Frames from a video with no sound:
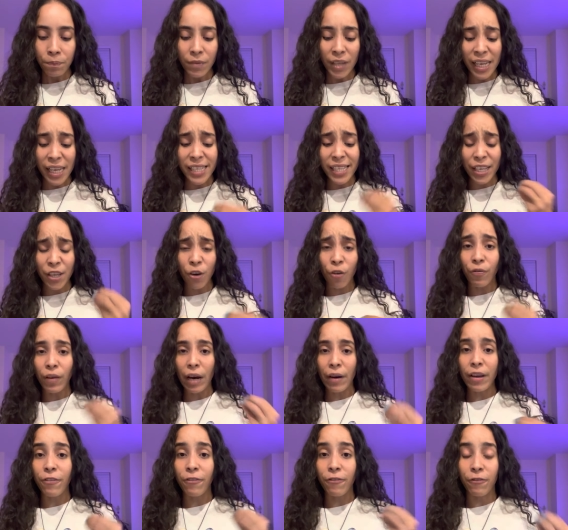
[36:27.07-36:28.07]
It's like you're
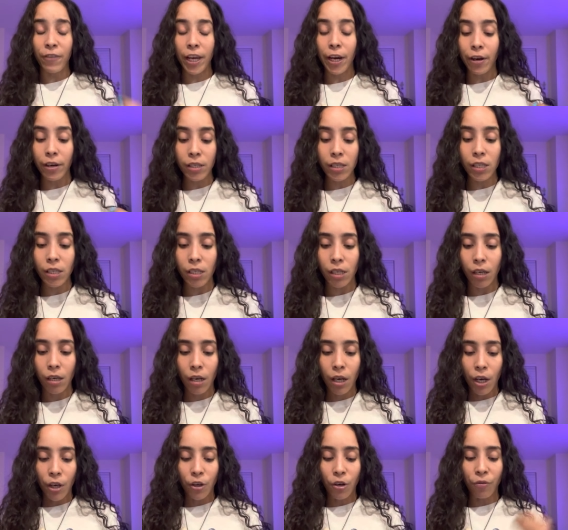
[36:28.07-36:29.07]
very fierce.
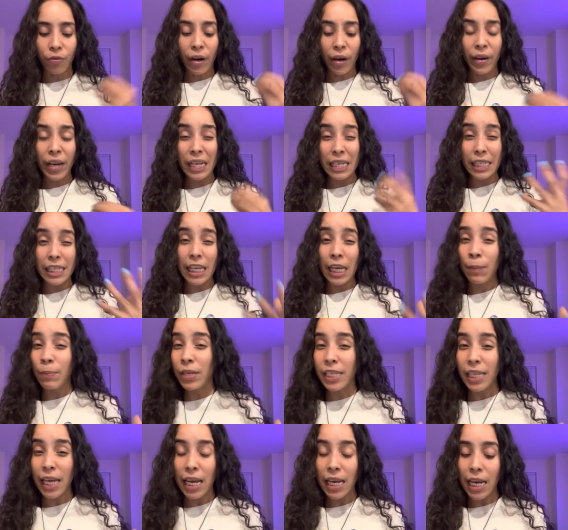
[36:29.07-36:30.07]
You're very
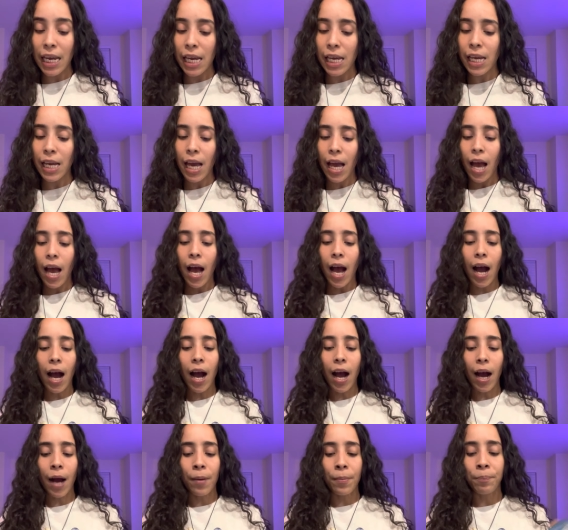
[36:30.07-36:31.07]
intimidating
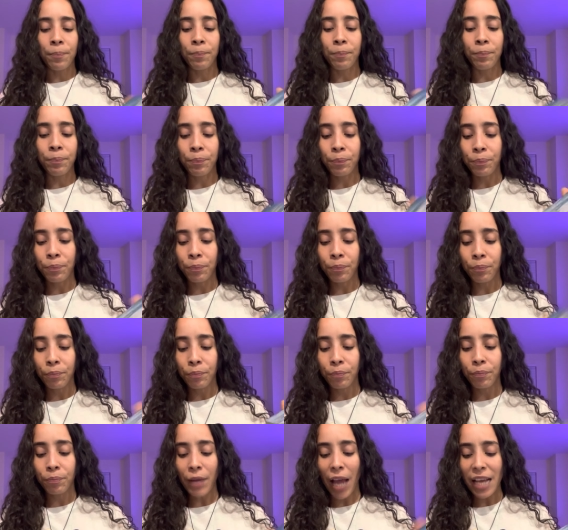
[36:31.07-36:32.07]

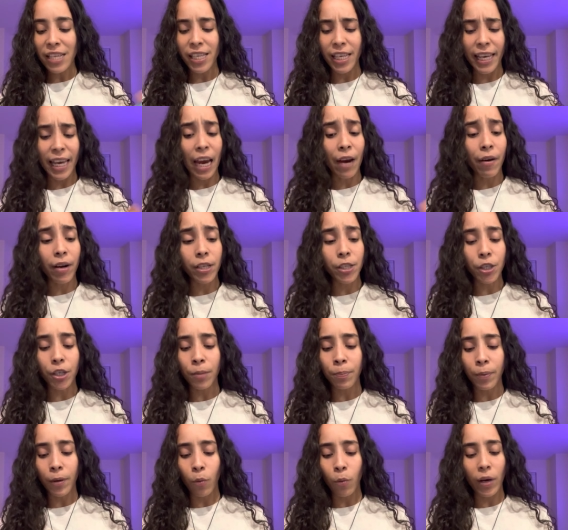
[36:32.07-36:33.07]
as a
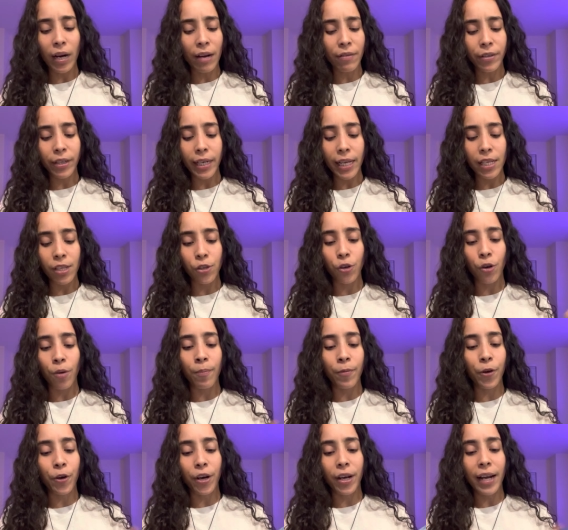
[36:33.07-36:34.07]
character. But whatever it is, you're
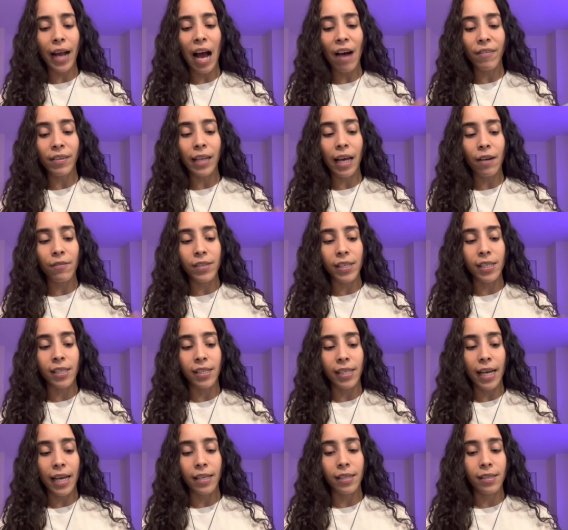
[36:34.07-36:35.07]
going to have a lot of
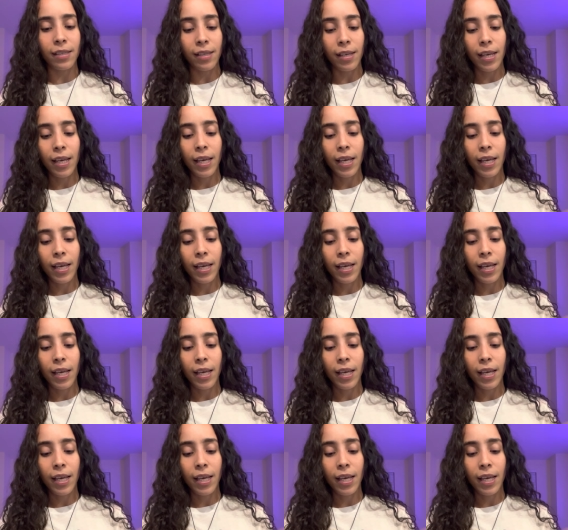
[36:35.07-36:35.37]
success.